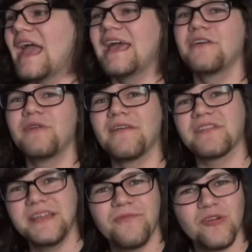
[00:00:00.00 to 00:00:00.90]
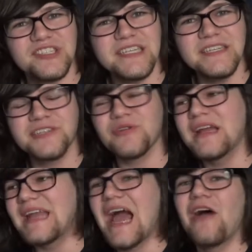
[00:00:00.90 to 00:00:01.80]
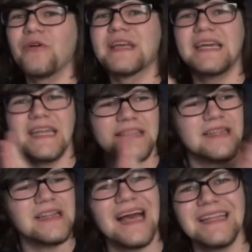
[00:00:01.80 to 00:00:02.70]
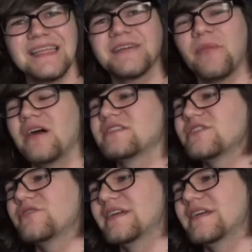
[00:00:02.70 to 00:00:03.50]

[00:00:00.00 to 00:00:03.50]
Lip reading: And we have Cleafort Genius right now. We're getting the Light Link monster